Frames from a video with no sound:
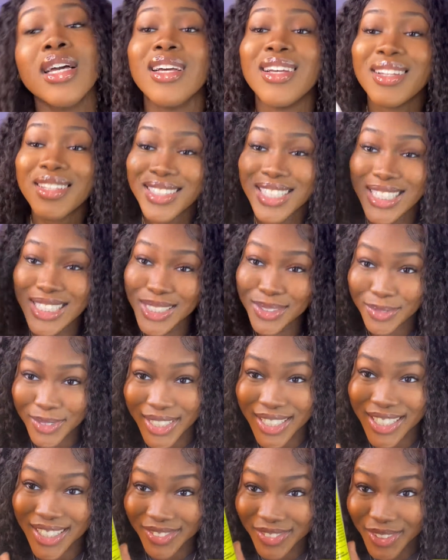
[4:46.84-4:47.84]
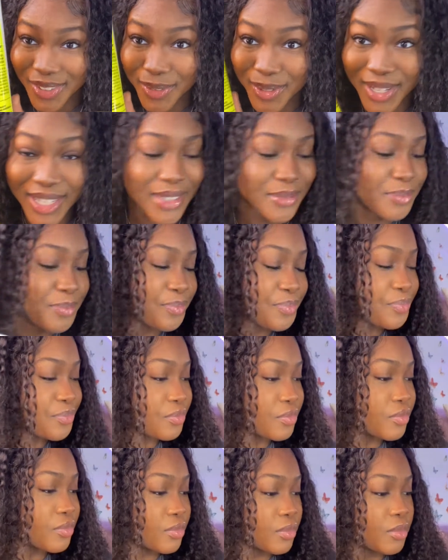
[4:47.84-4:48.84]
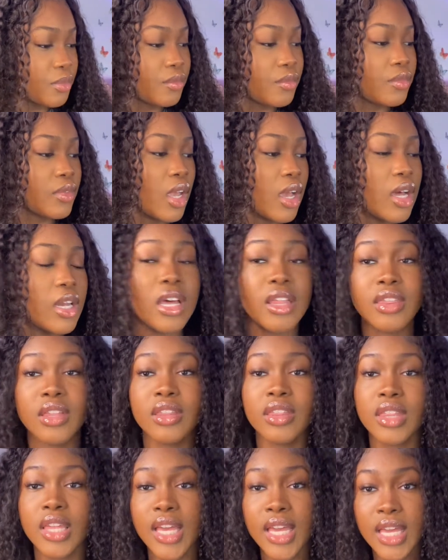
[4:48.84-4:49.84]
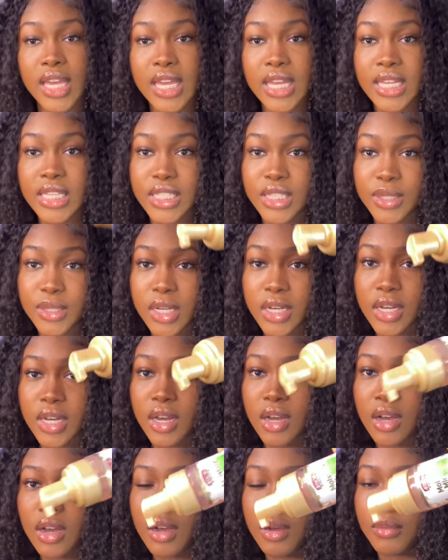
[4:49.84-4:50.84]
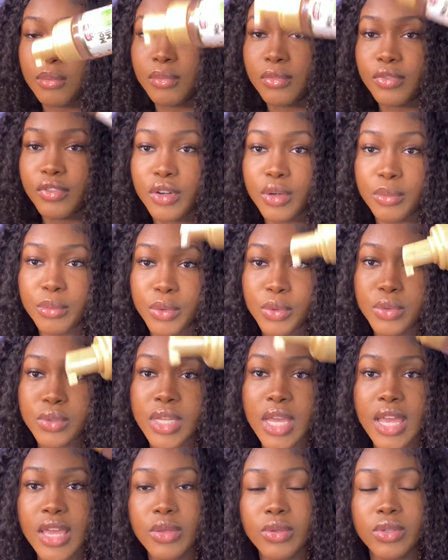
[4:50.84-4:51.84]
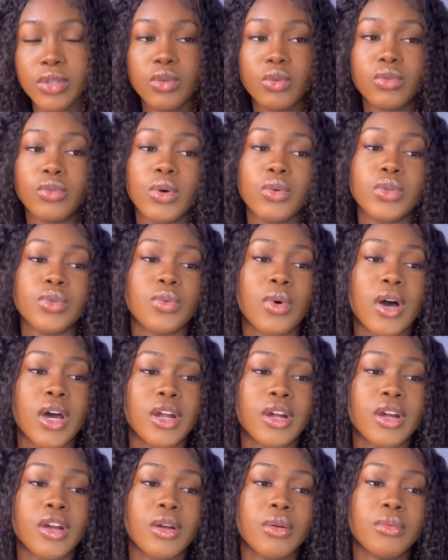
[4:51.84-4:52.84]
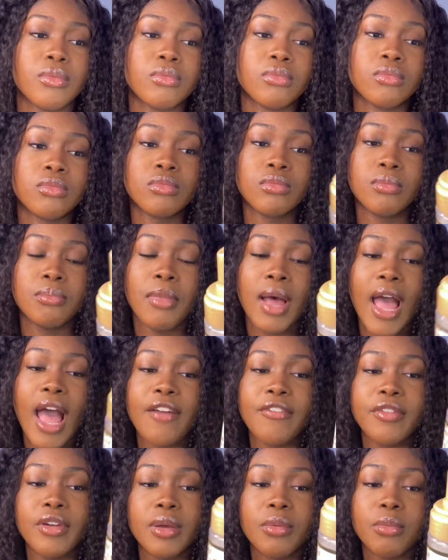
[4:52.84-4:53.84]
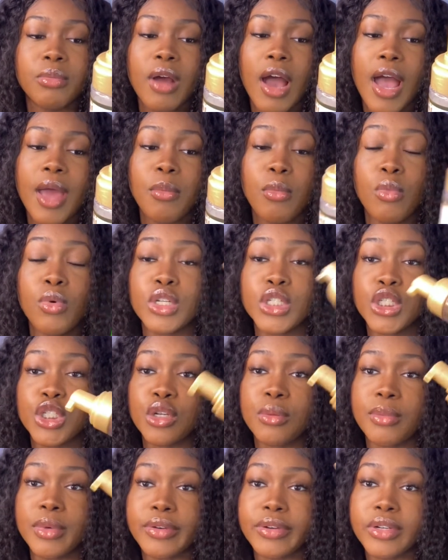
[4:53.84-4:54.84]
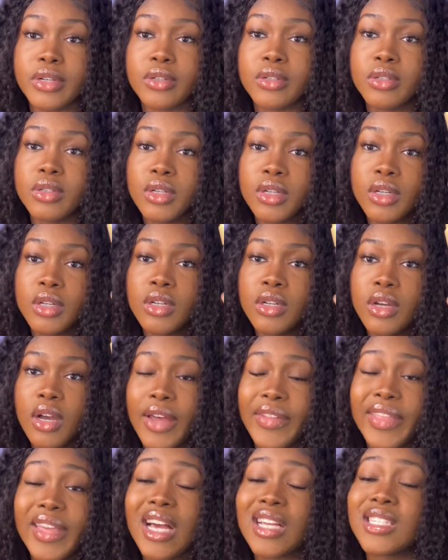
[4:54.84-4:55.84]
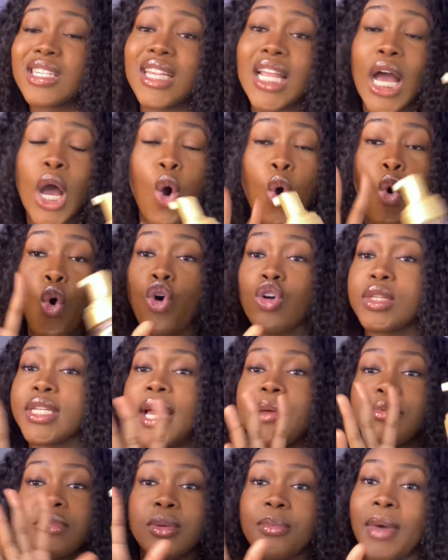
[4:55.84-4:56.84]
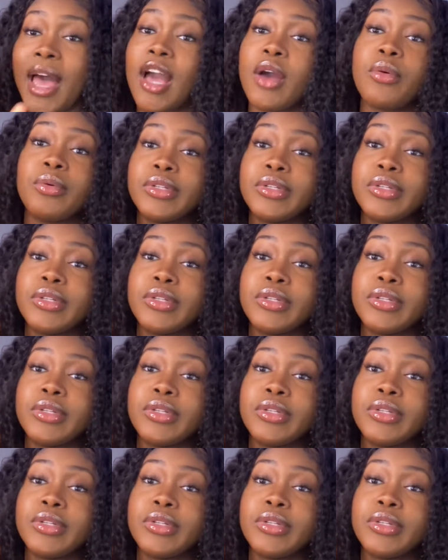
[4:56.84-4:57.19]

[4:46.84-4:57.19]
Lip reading: this is really good for the wig. Another thing is the for a mousse, I use the Rose Water by African Pride Moisture Miracle. I think I said that all types of backwards.